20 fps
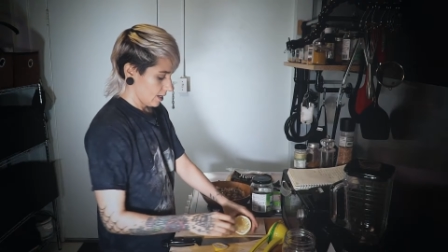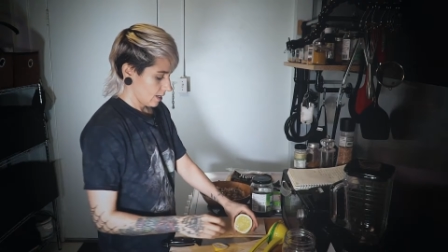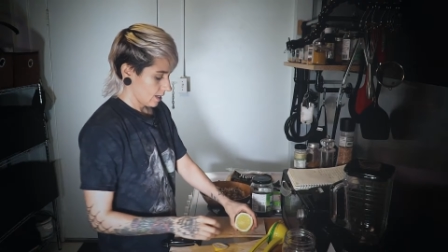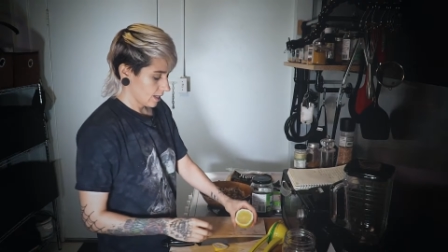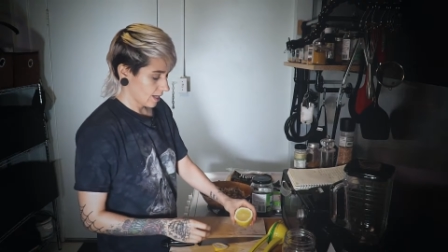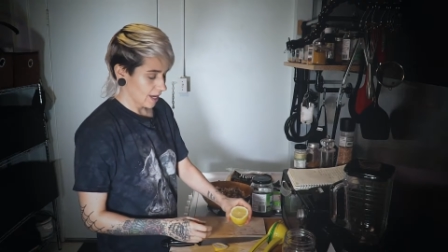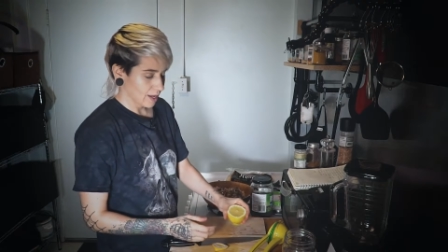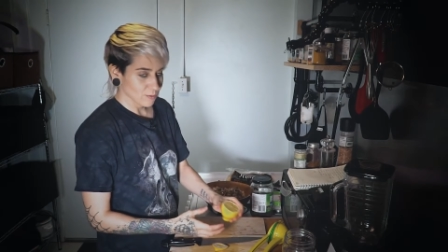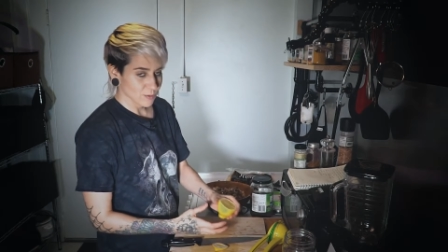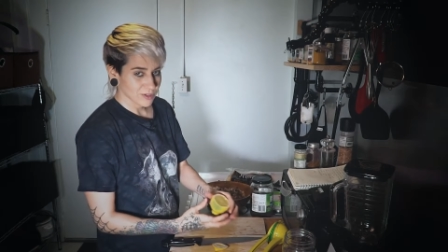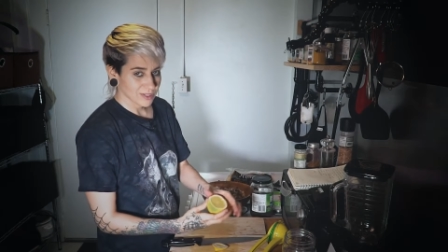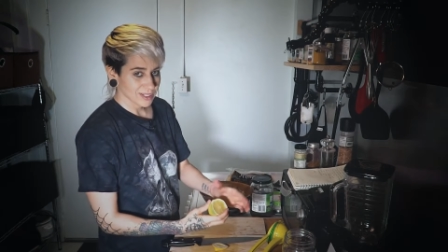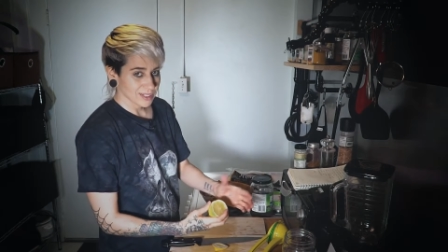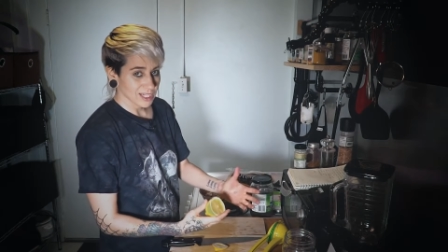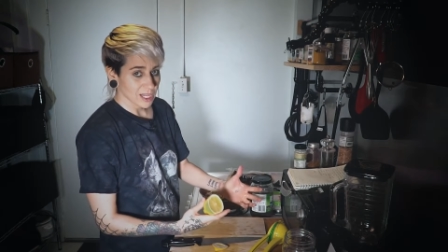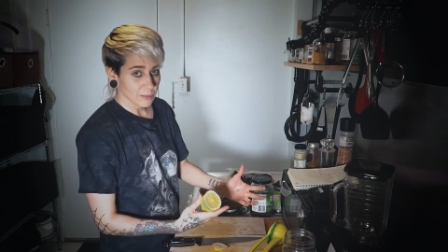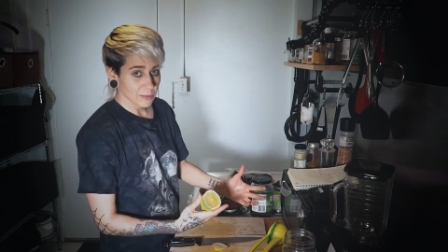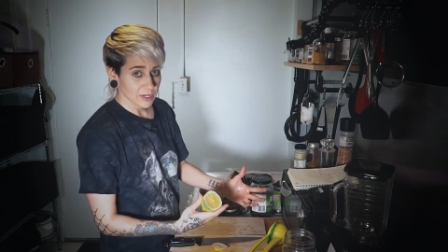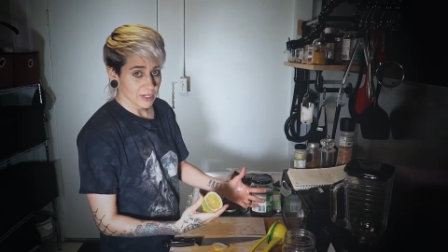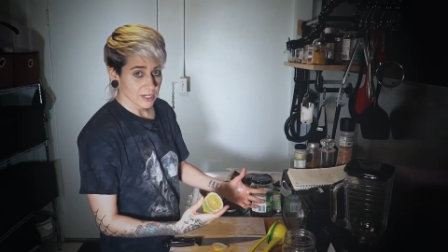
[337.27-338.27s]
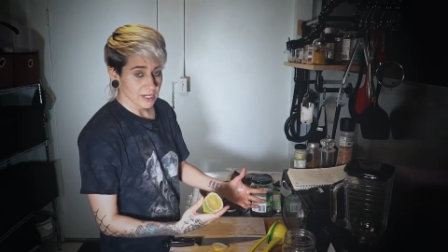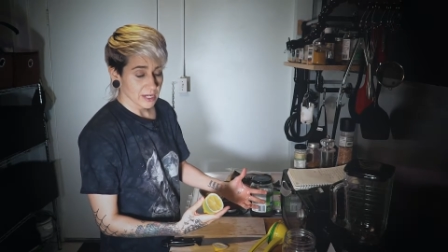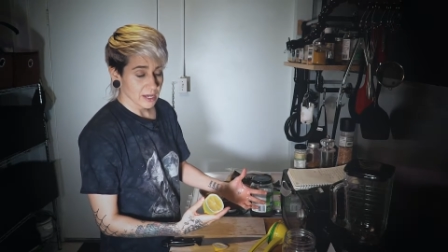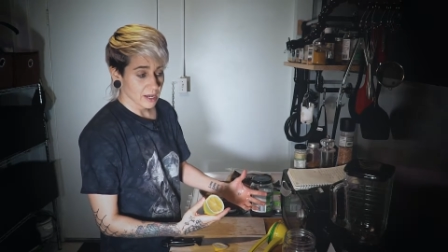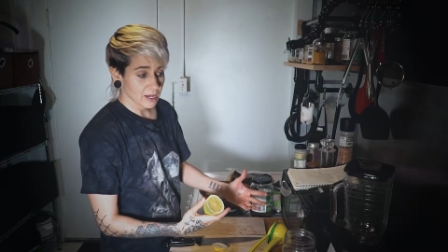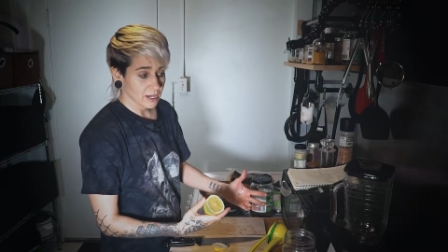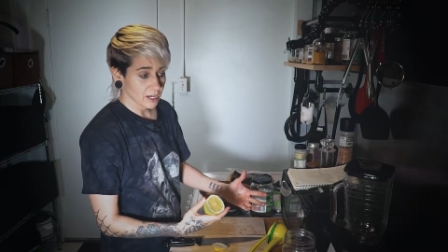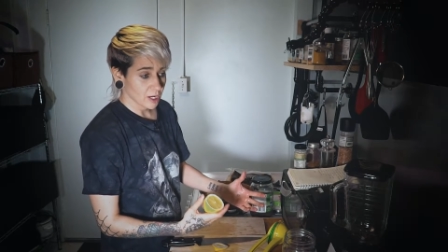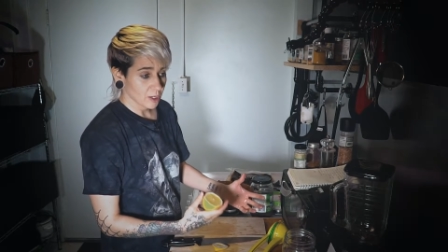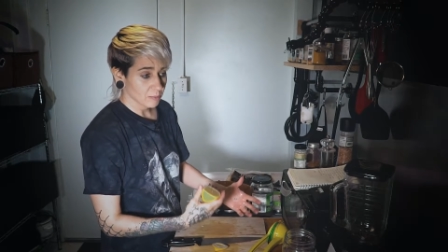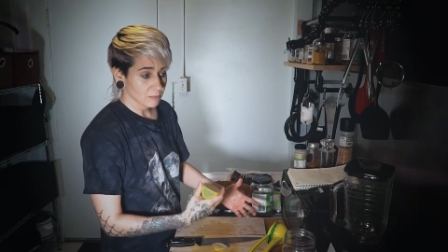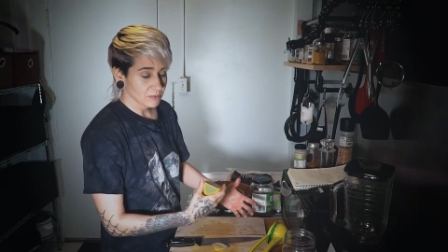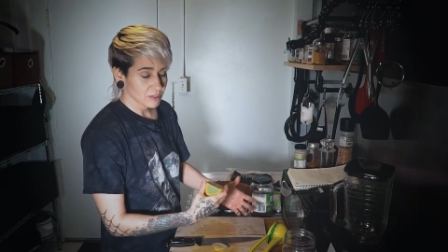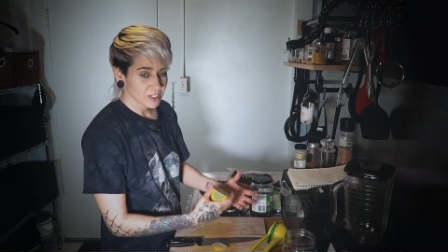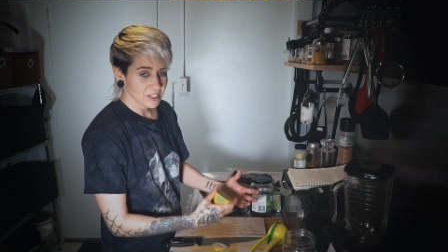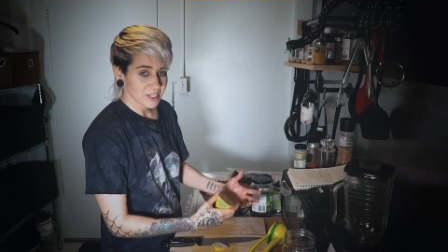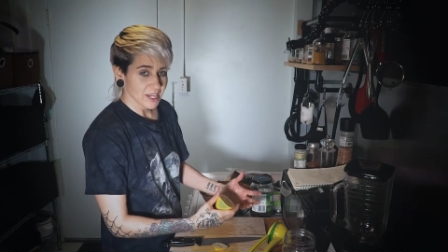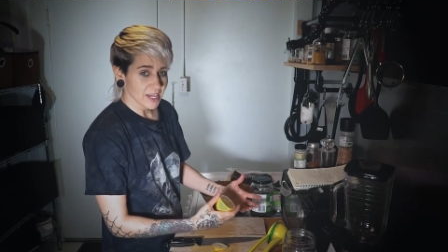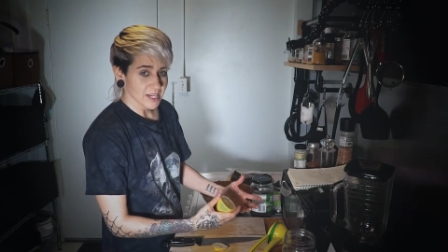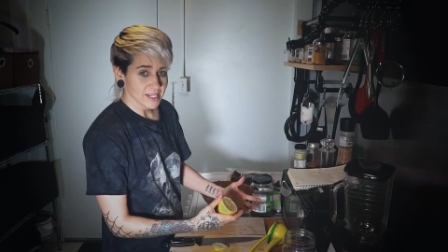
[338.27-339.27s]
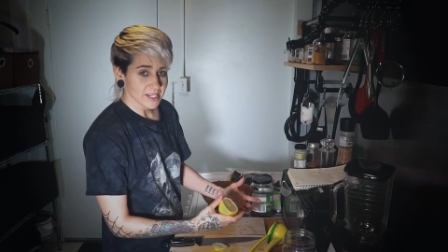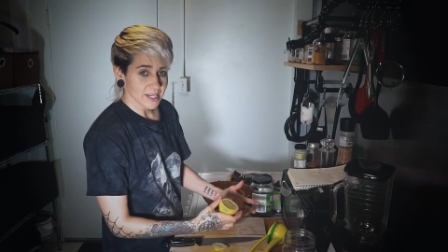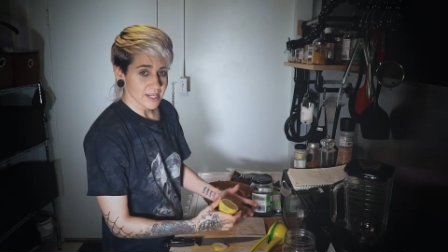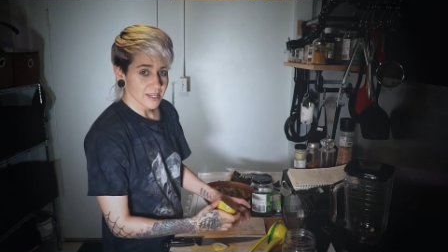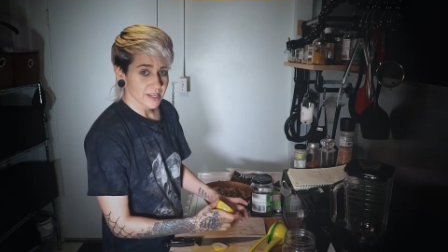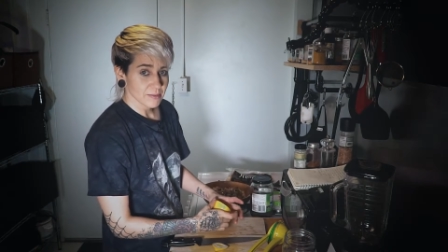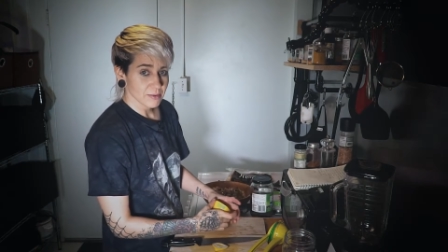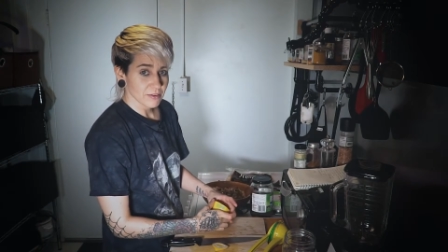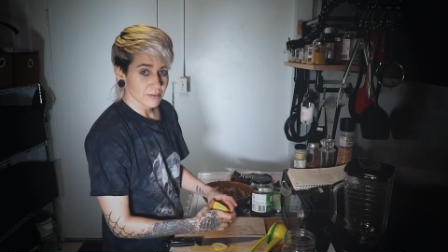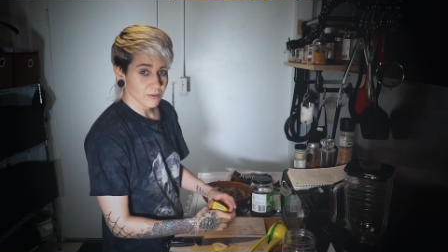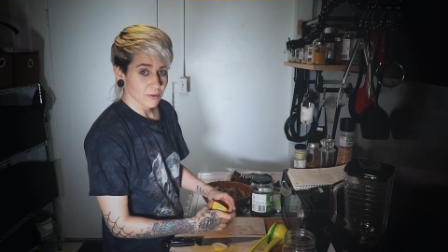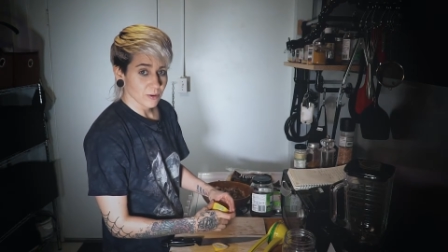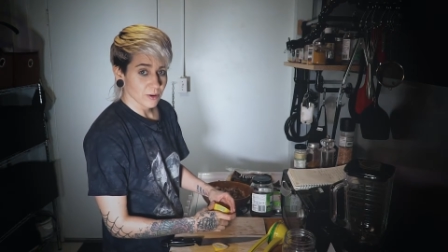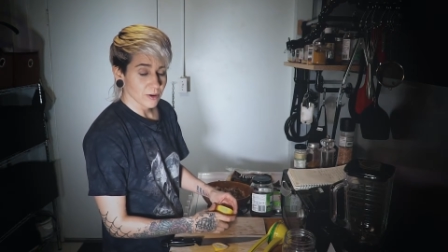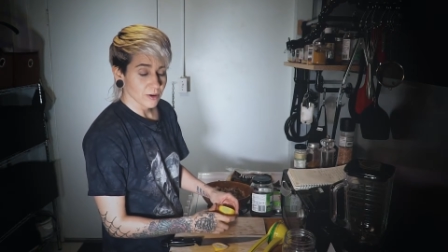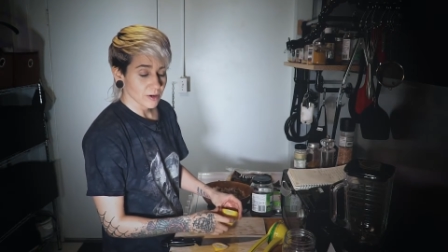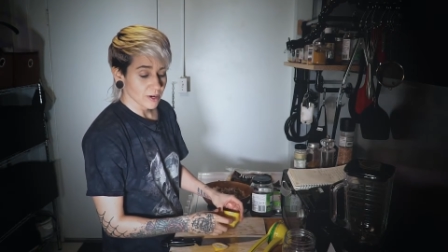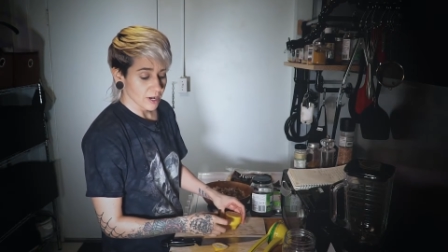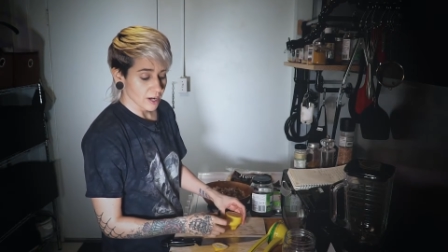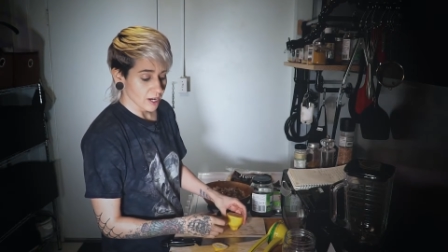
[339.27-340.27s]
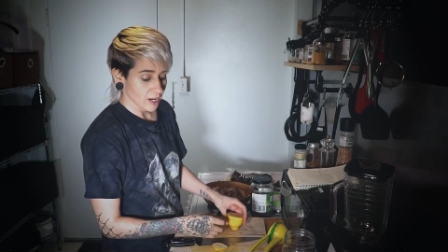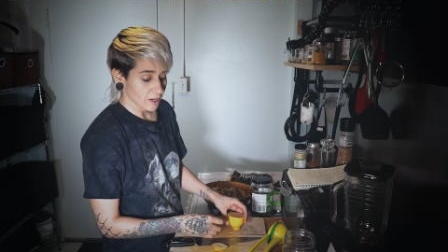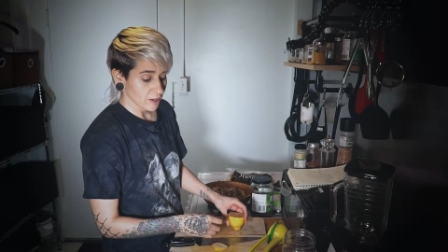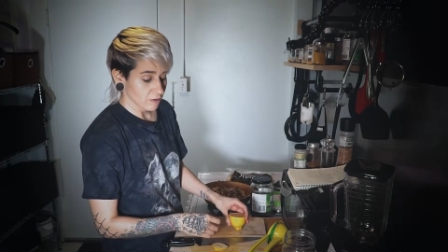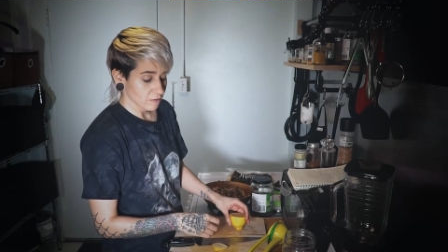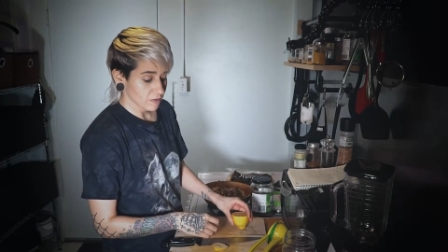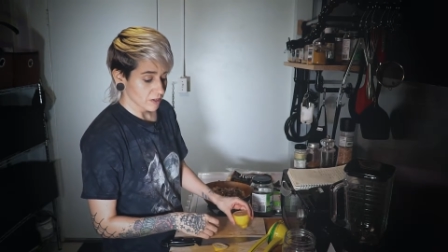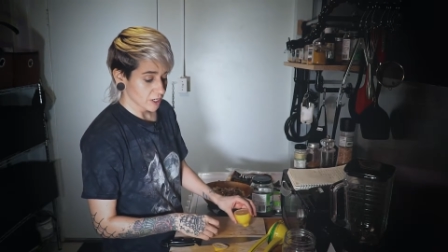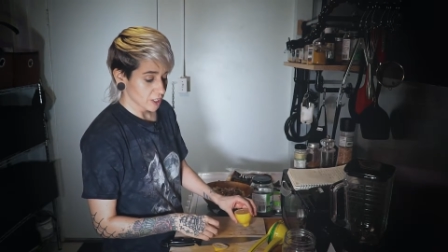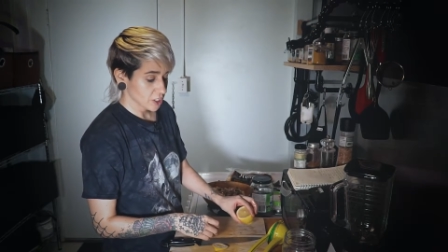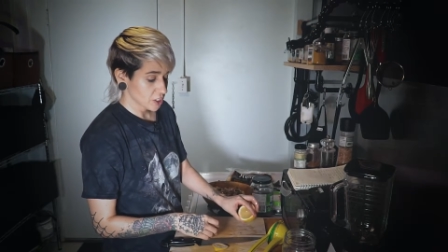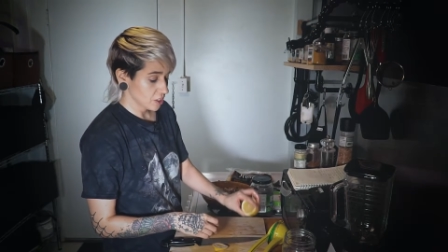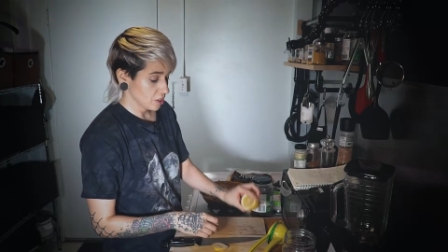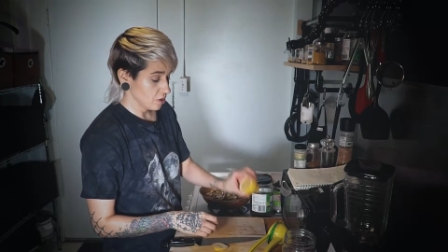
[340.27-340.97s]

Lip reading: Again, with the lemon, just taste it before you finish,